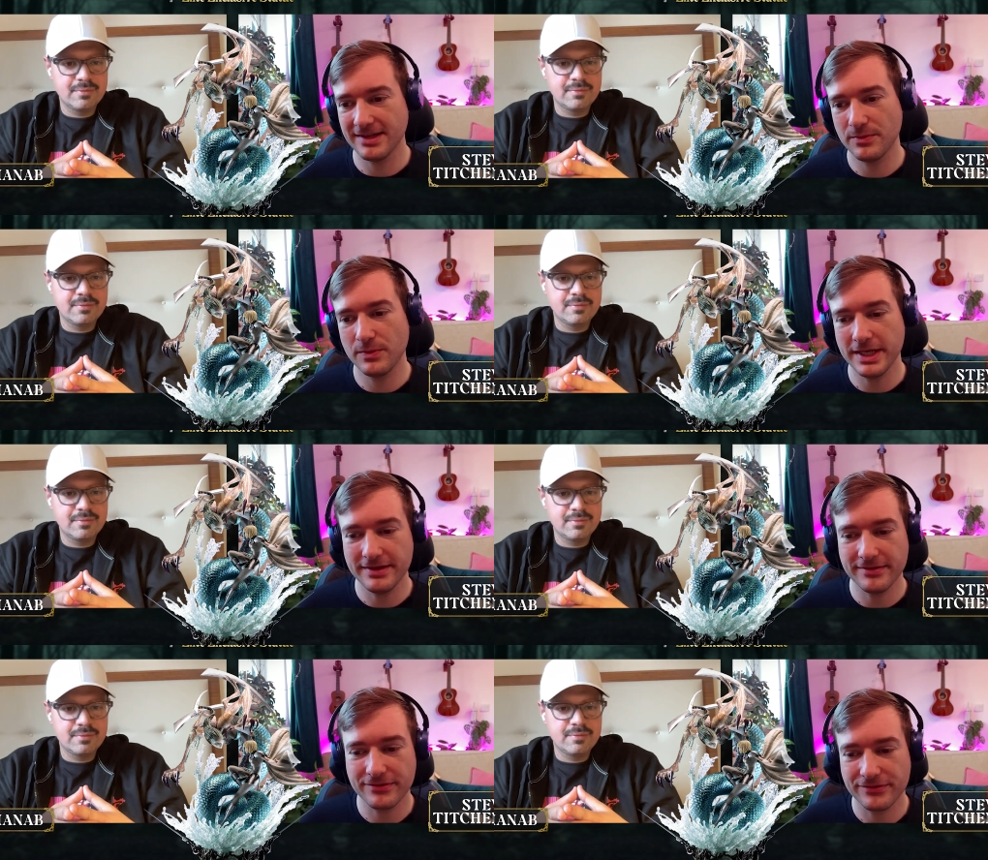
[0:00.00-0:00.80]

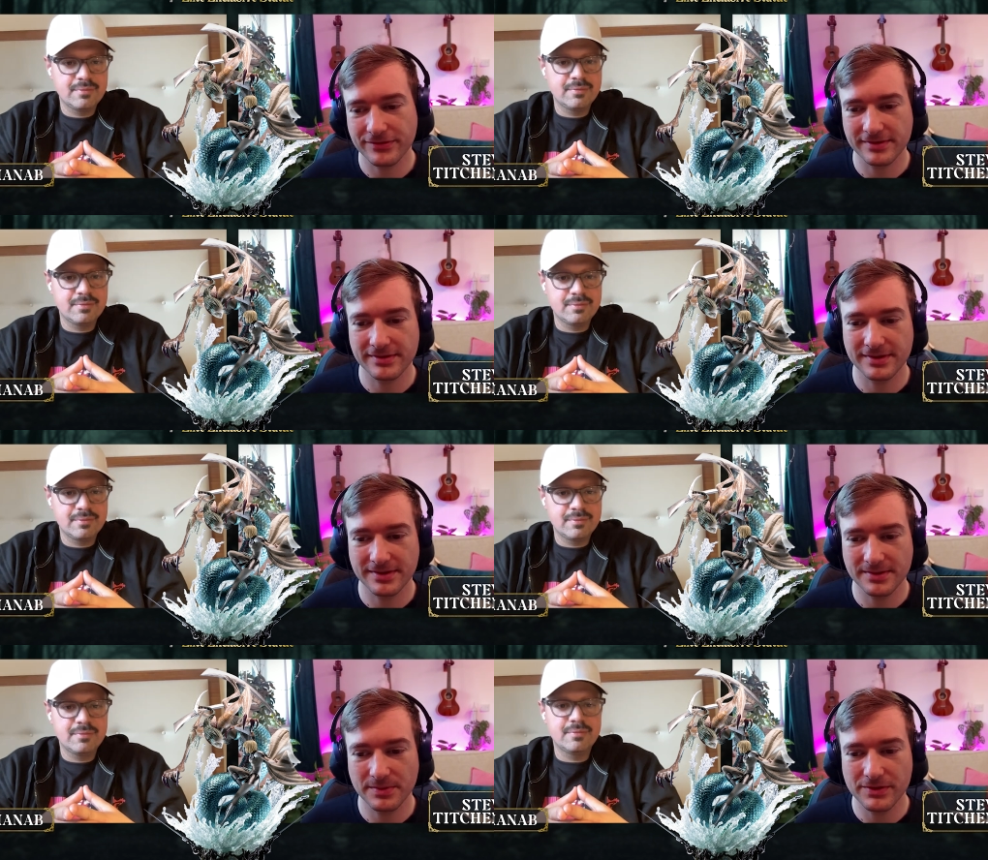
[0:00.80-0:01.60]
Speaker 1: we've
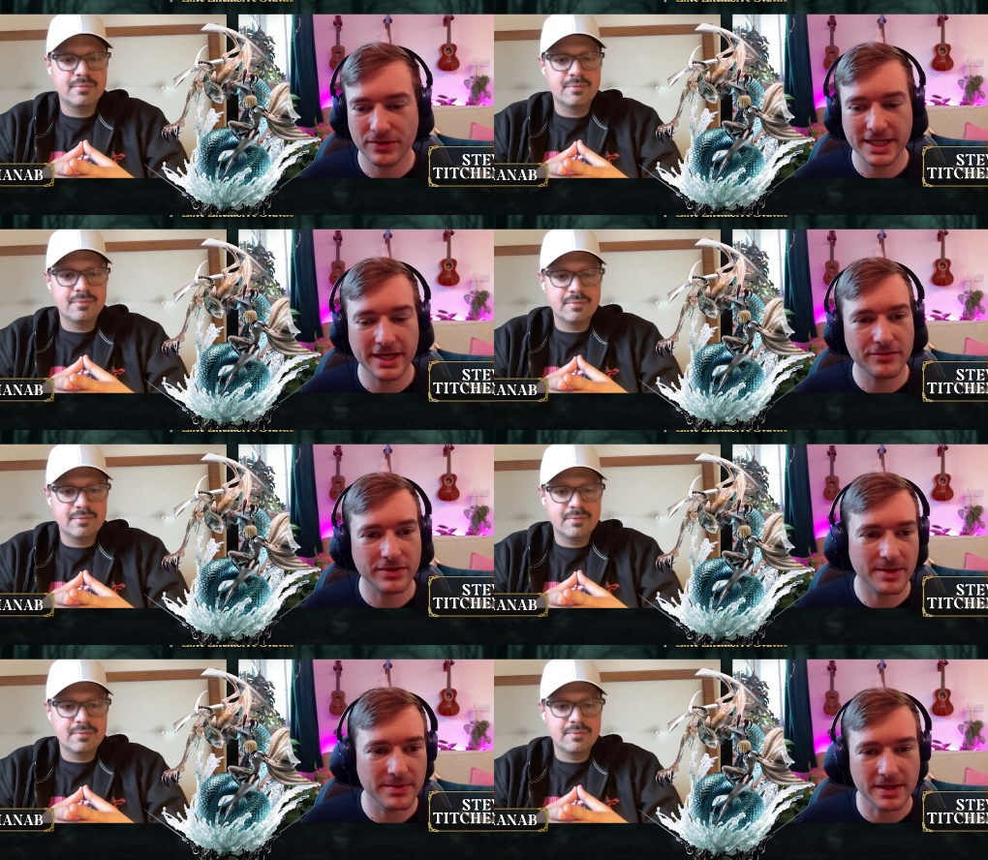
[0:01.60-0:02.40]
we've really
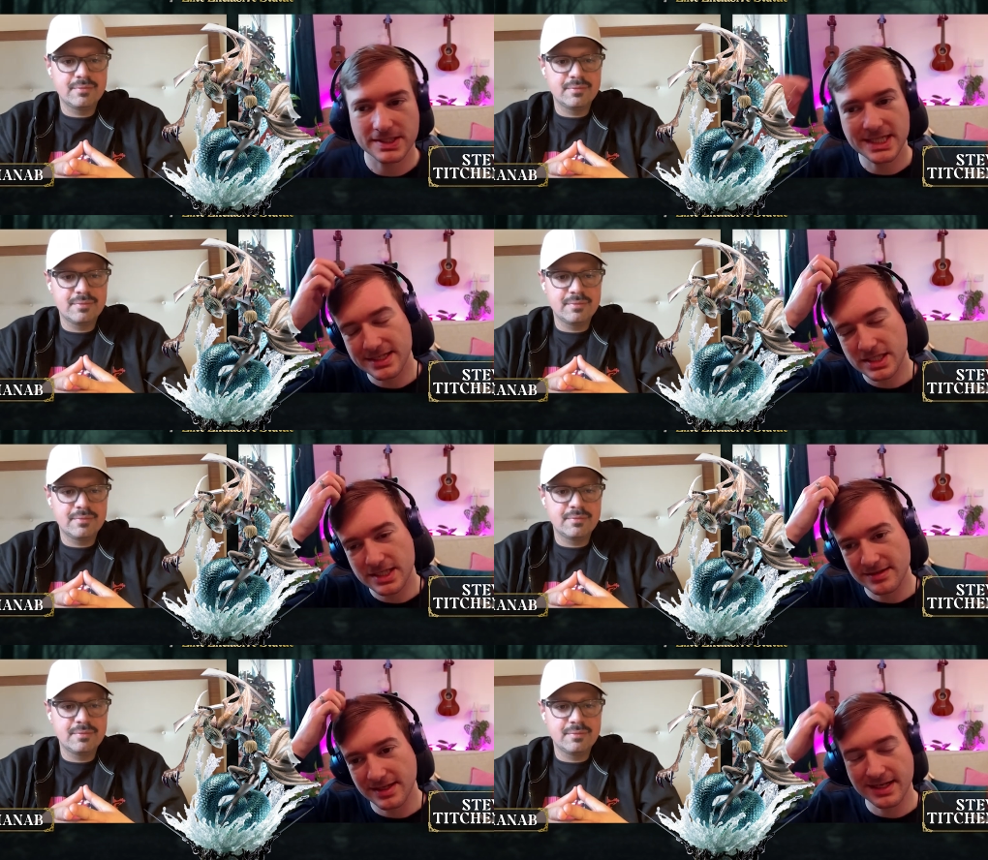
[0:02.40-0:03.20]
overcome those, and
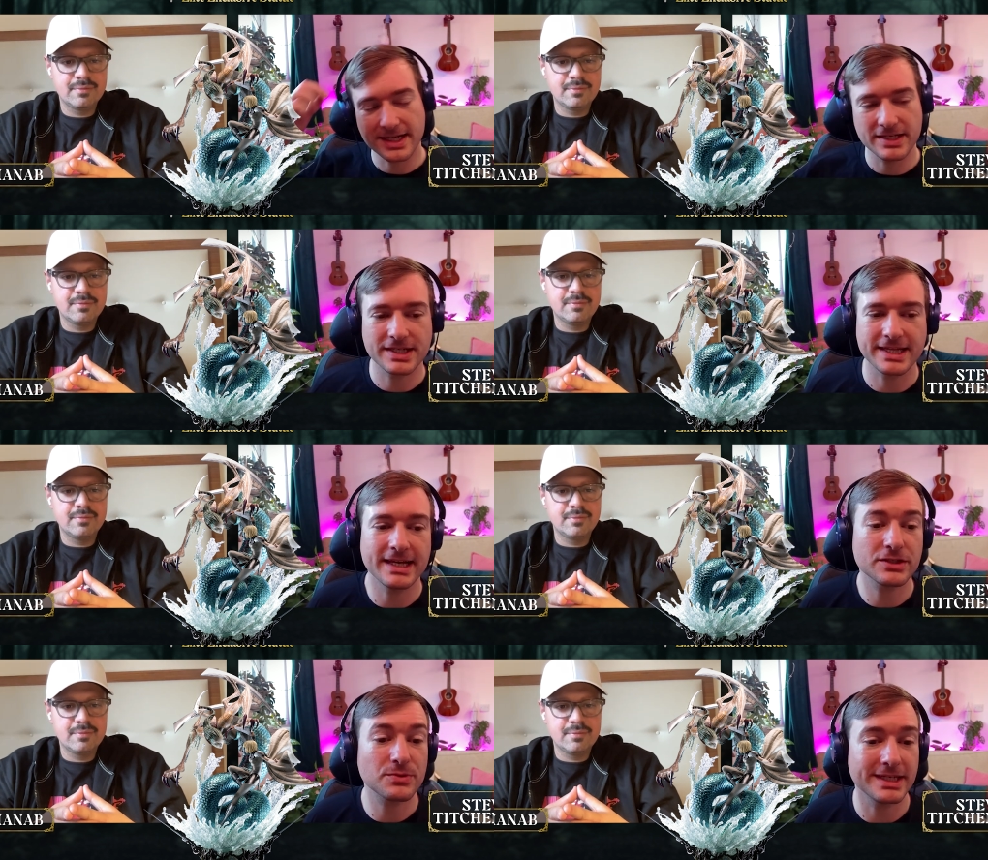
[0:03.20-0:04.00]
that's like you said,
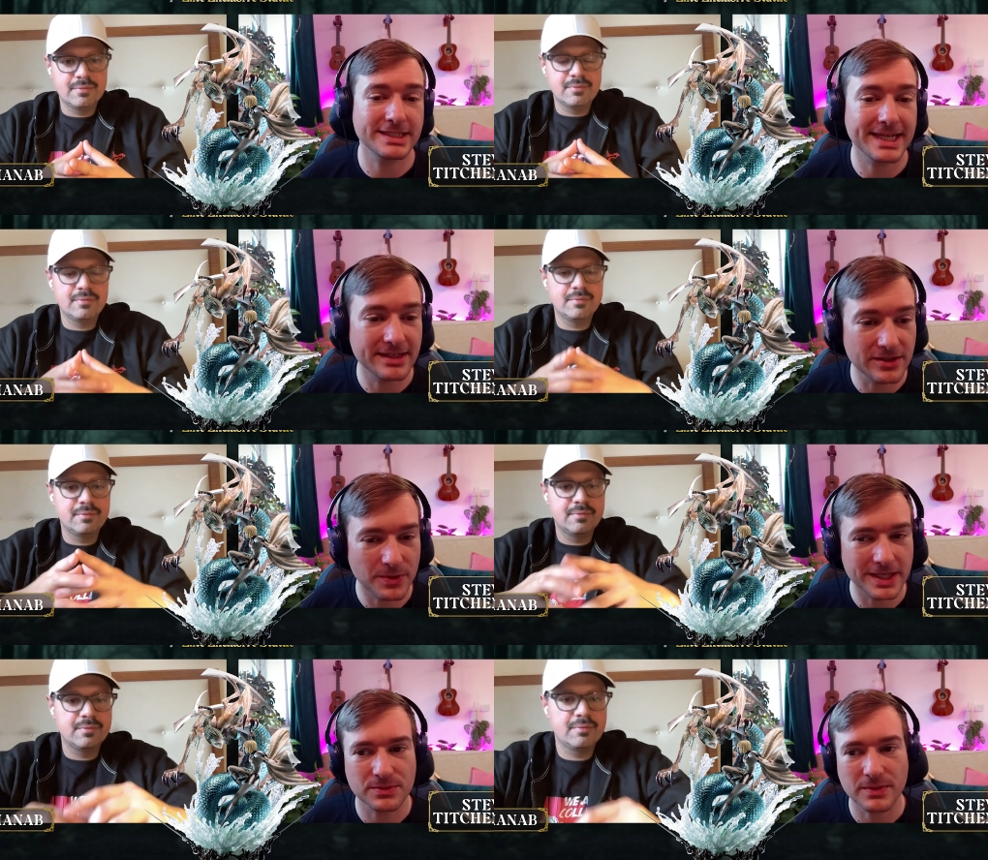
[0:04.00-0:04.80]
that's why it's taken
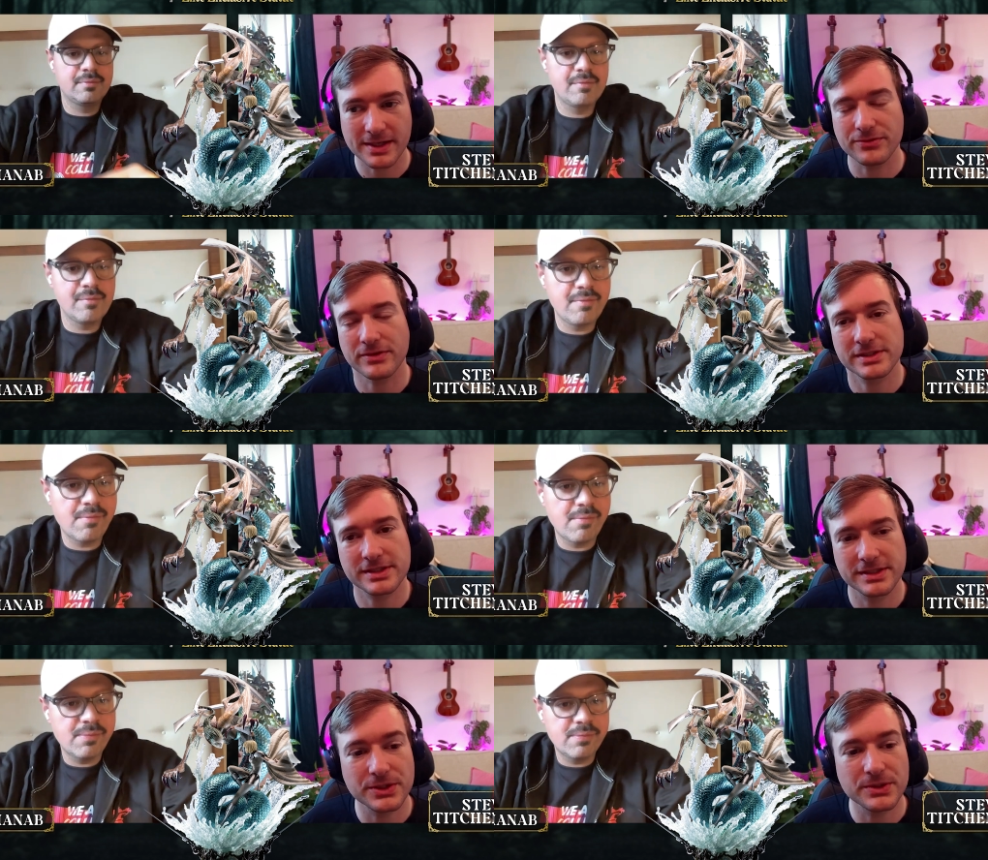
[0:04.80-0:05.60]
quite a while for us
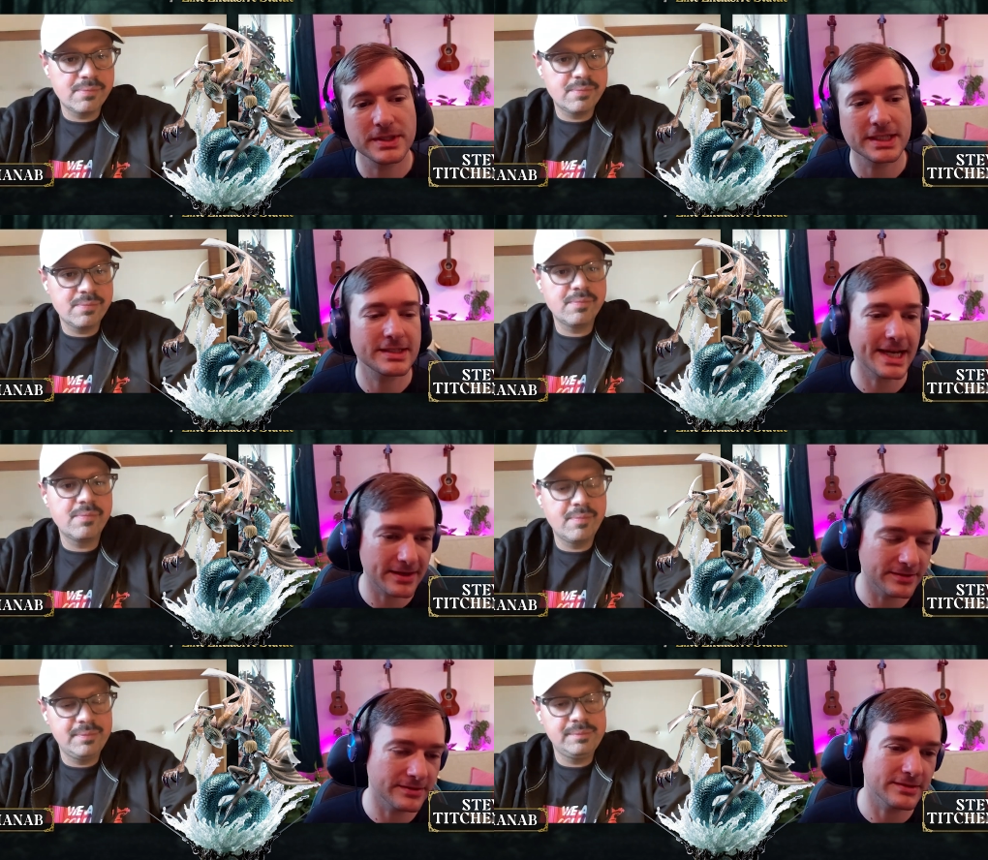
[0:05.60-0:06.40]
to do this
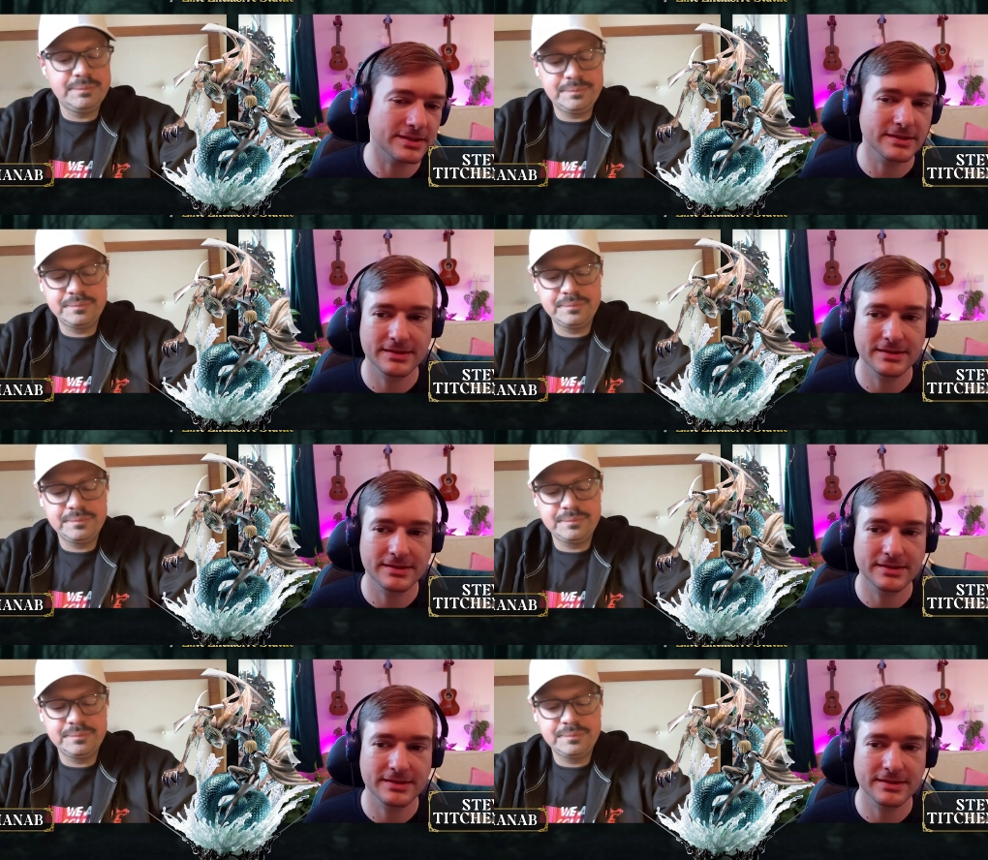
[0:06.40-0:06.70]
second